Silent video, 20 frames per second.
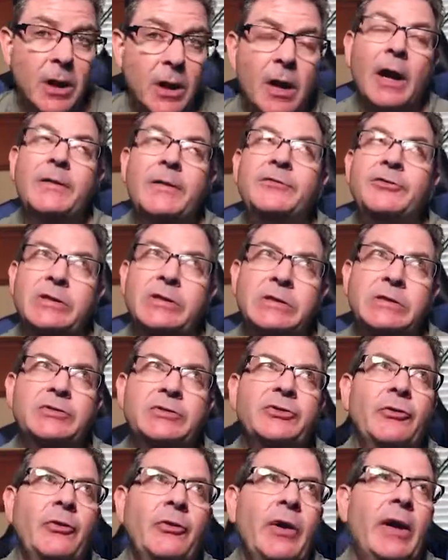I've seen this
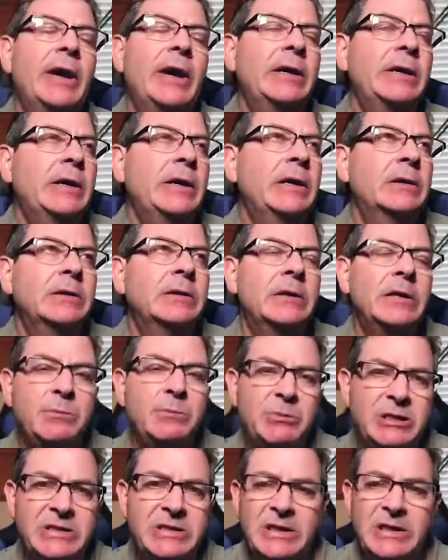a lot in
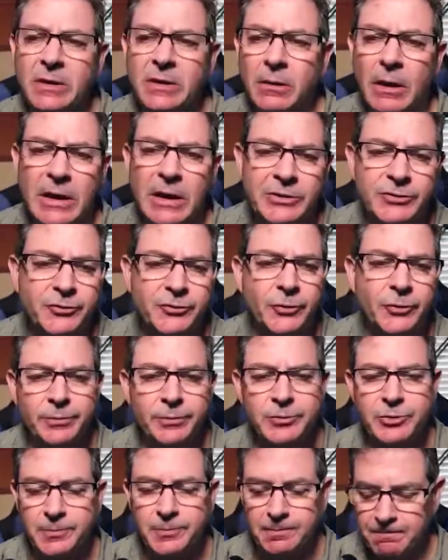EBD
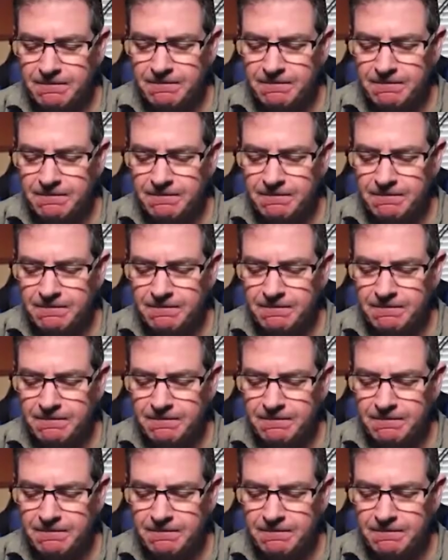classrooms.